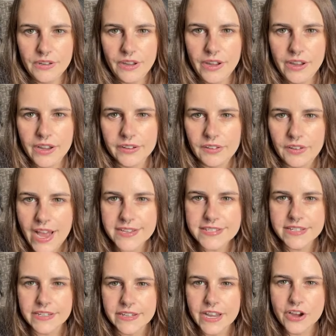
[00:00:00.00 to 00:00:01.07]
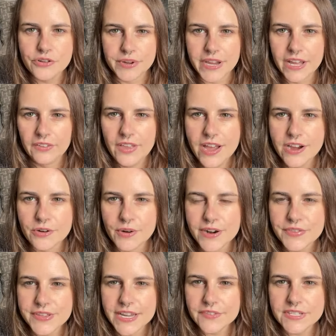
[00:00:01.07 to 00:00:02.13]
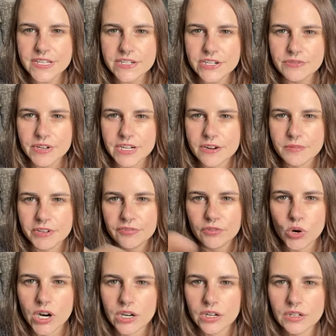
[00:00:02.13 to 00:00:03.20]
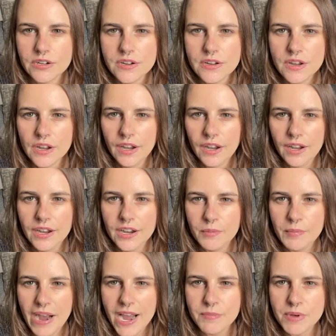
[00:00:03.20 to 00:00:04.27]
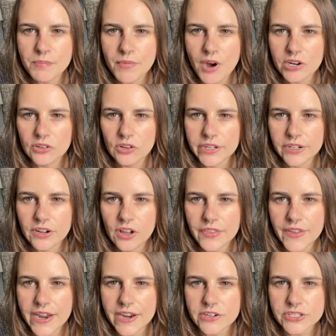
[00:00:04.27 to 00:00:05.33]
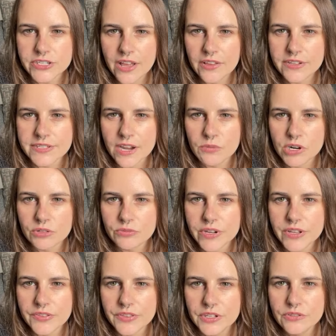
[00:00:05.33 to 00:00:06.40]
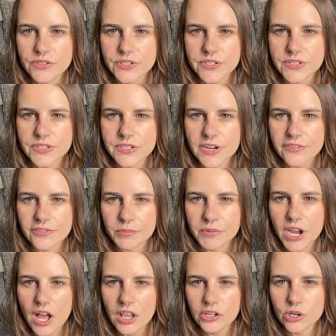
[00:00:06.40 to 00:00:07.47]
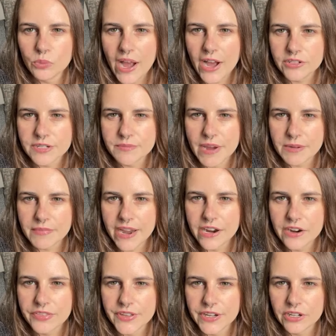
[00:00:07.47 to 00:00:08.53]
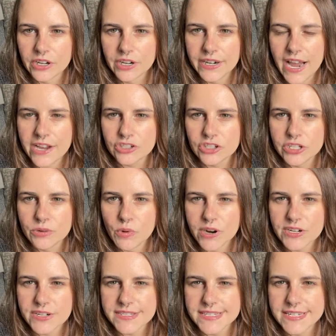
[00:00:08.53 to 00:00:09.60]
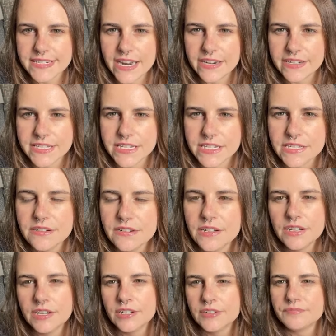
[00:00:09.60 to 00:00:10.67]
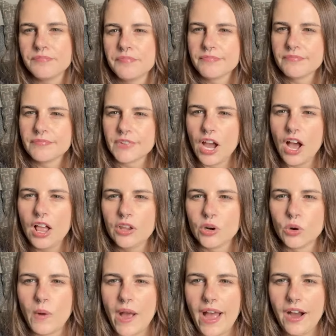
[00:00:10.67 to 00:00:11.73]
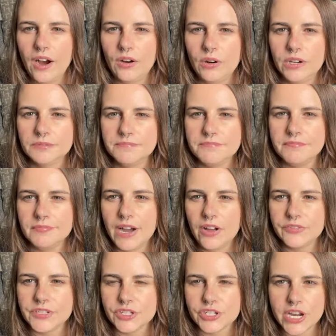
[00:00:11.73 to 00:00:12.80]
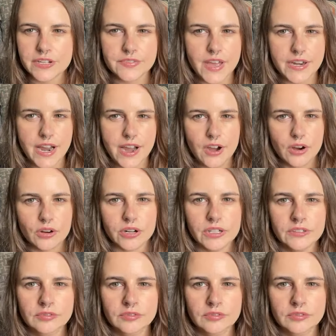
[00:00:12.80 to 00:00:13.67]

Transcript: Uh, classic Coke, hello. I don't think I've seen you in here before. Um, I'm a model, and all the hairstylists I work with use this stuff from Color Wow to make my hair thicker. It actually works 10 out of 10. Color Wow. Hmm, I'll have to check that out.